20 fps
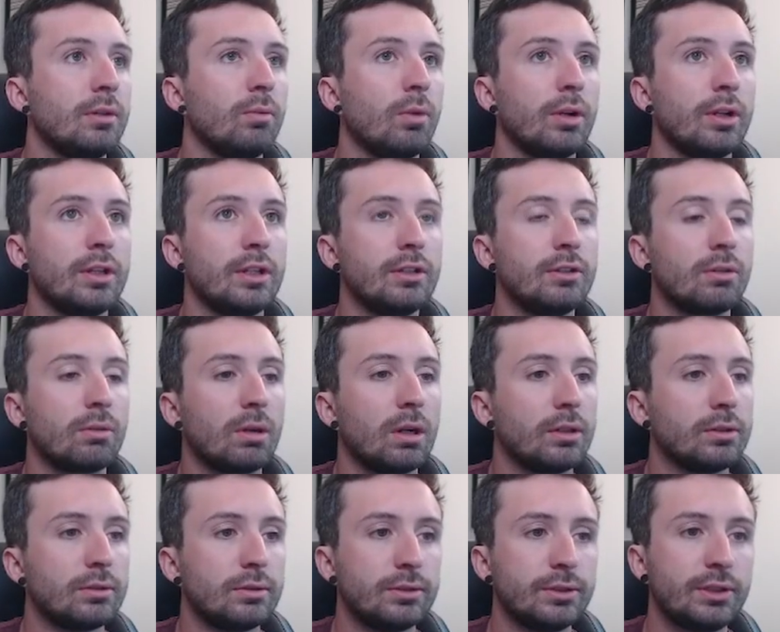one of the
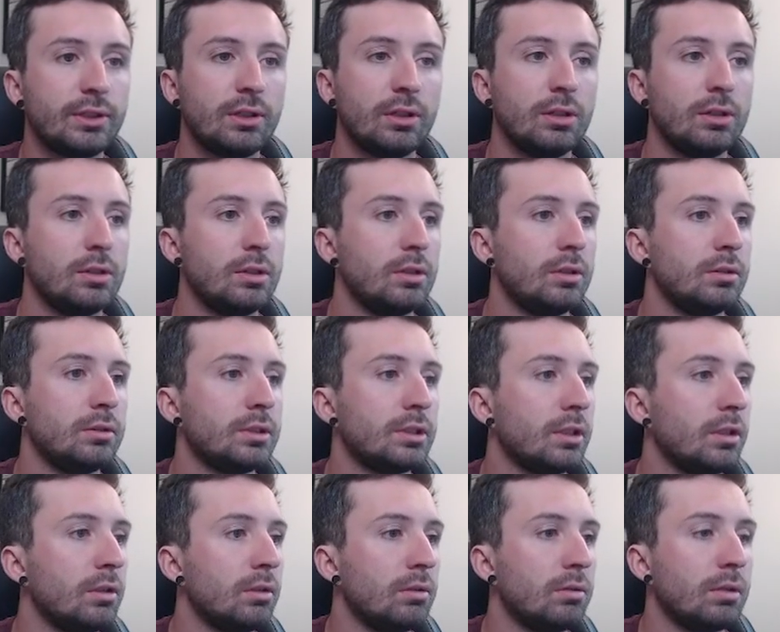Durandals.
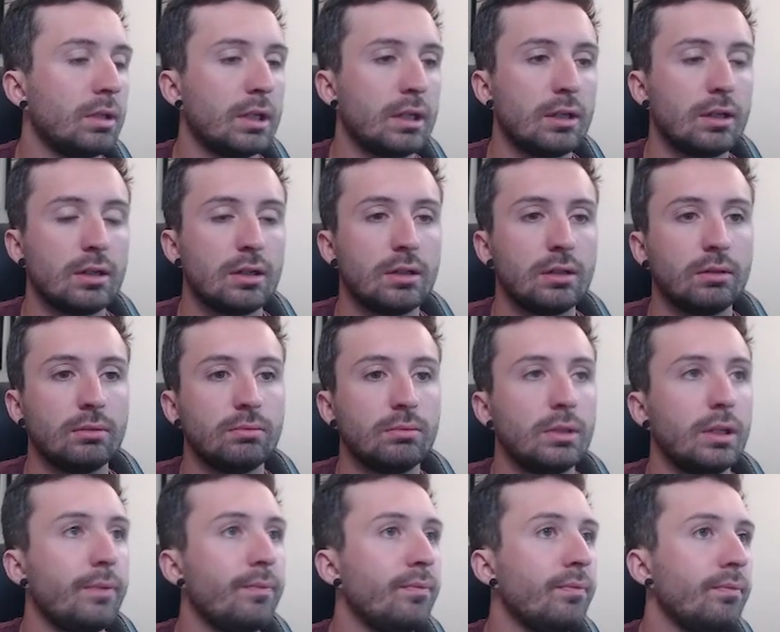So,
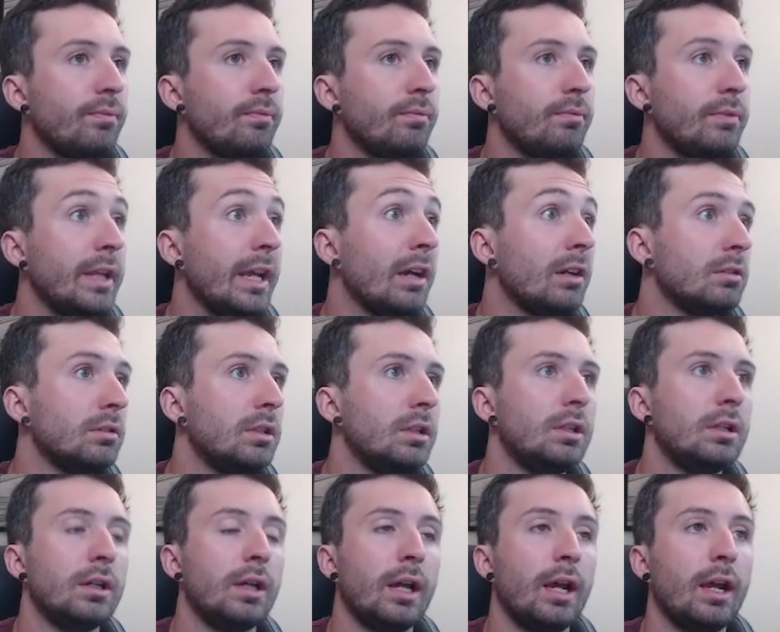yeah.
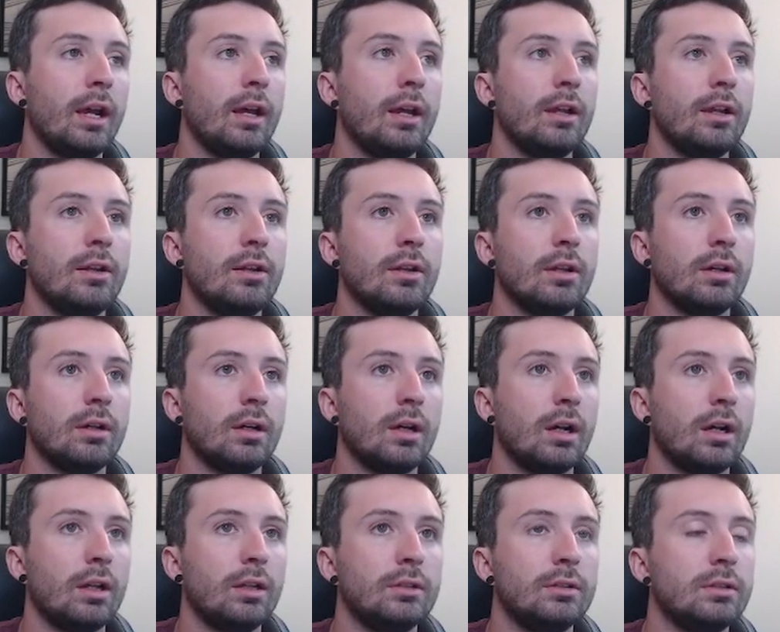And
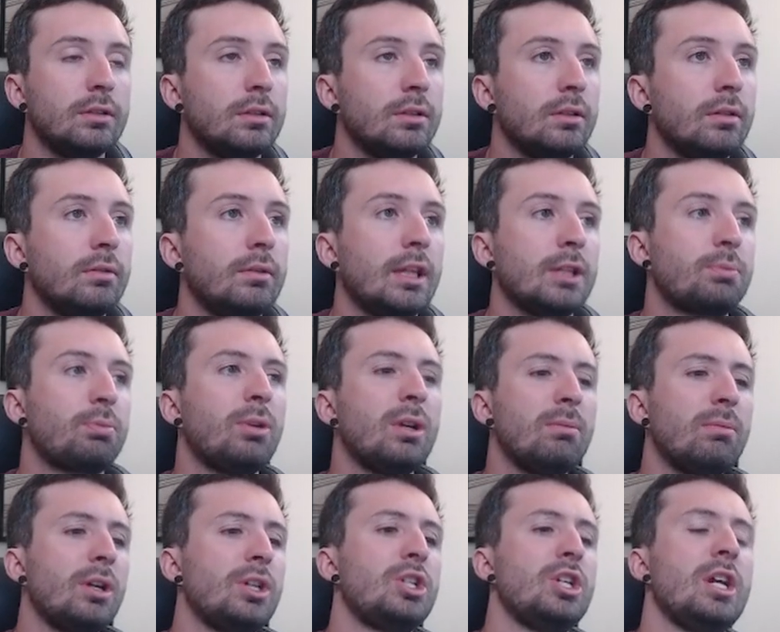that's pretty
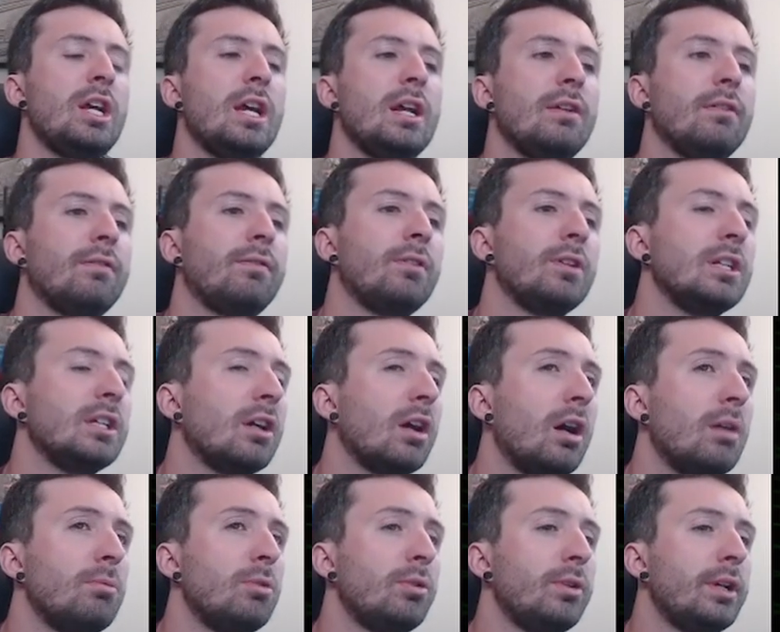much it for the
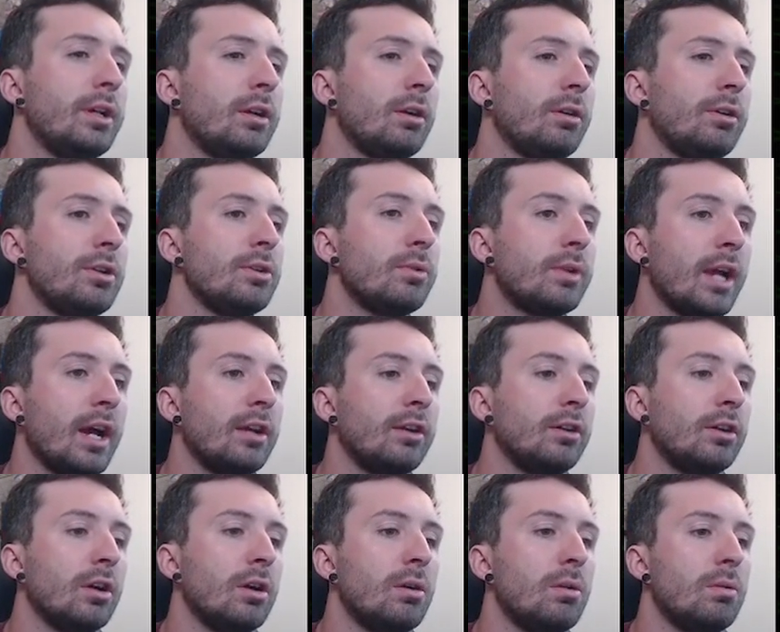combo here. You can
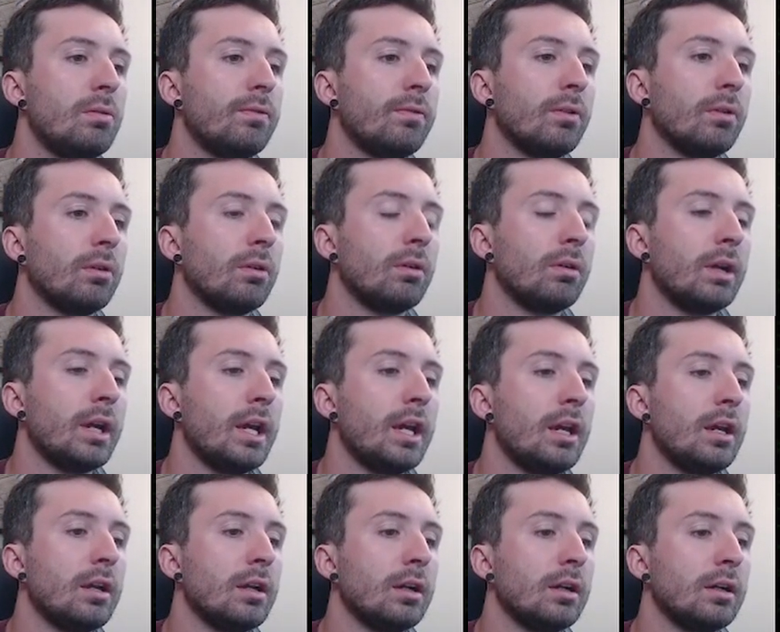go for
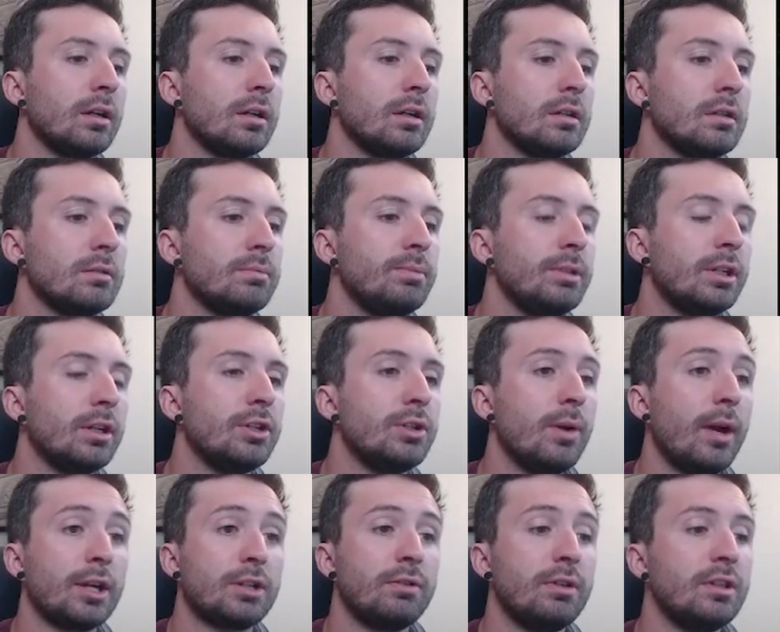a, because you
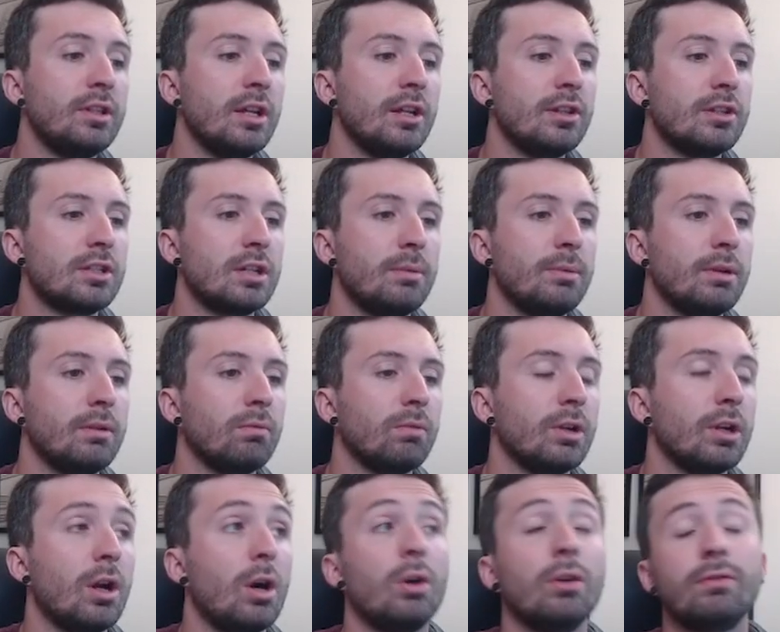actually didn't summon
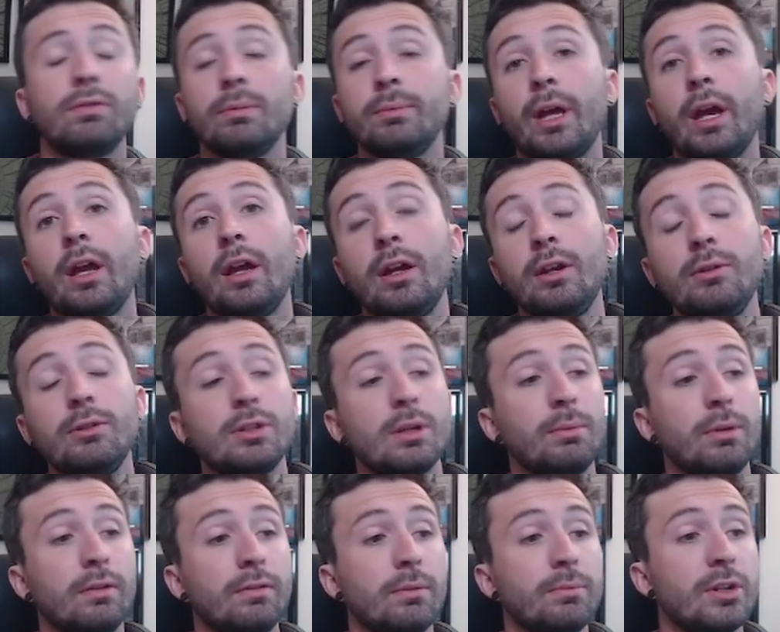Renaud from the hand, you
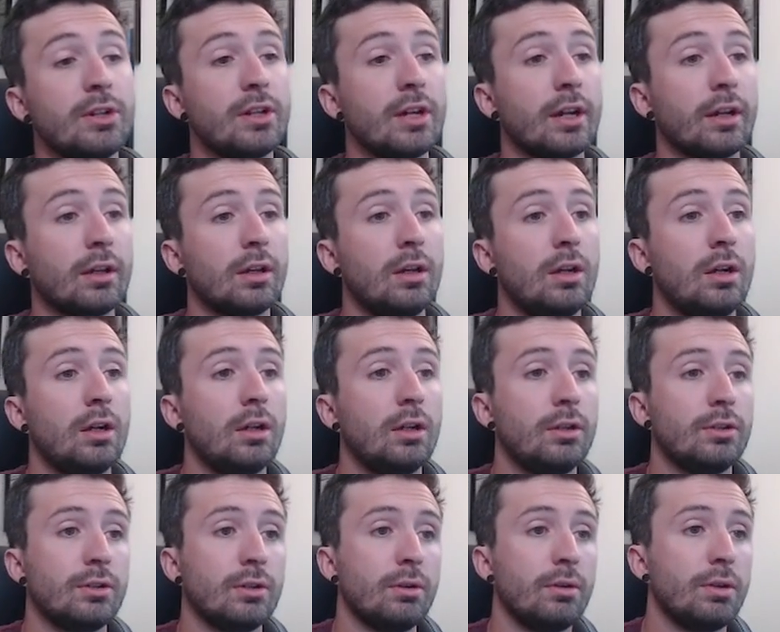summon it from the deck.
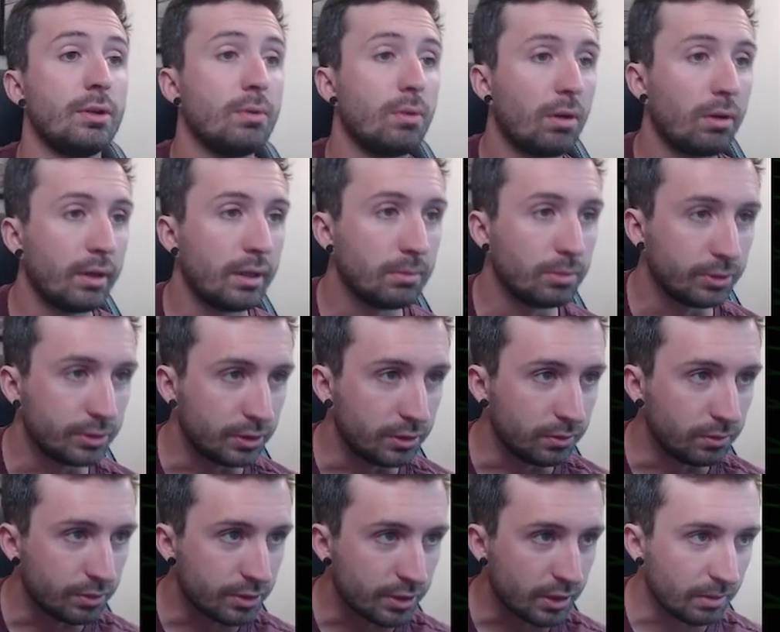So you are able
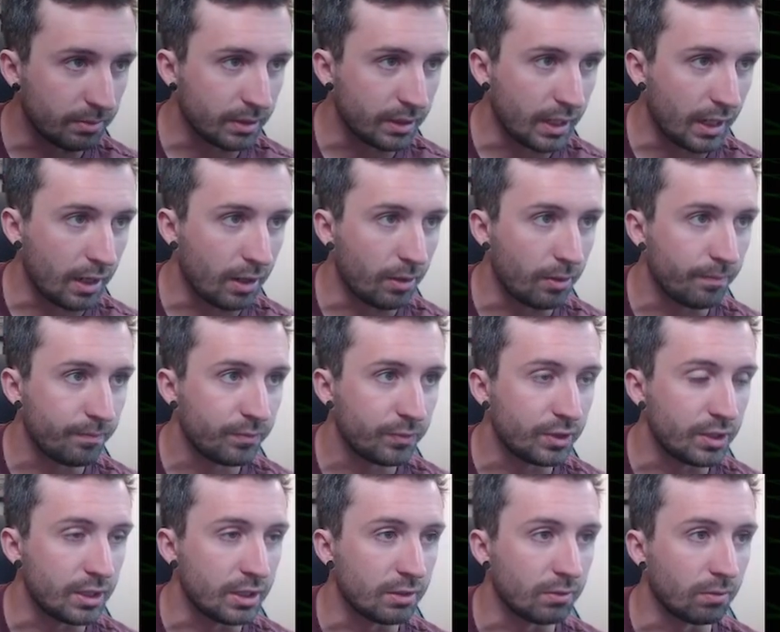to summon out
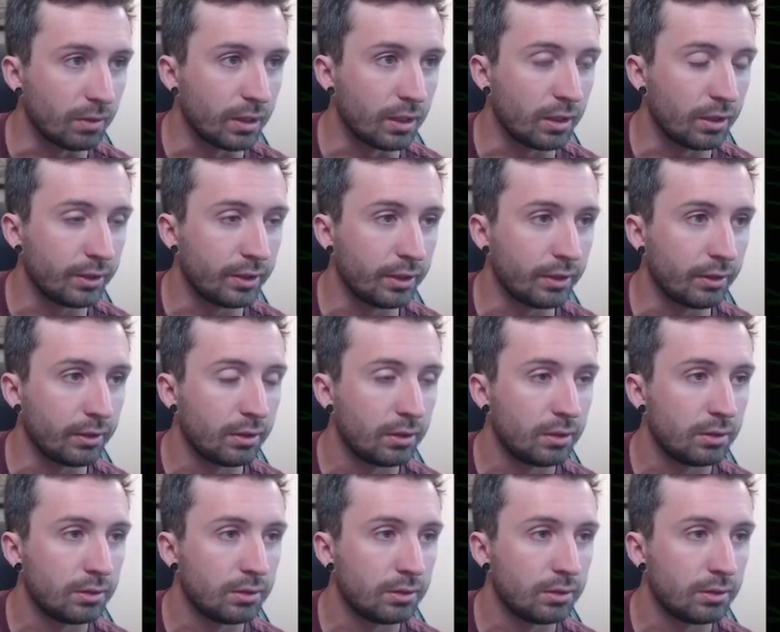the Renaud here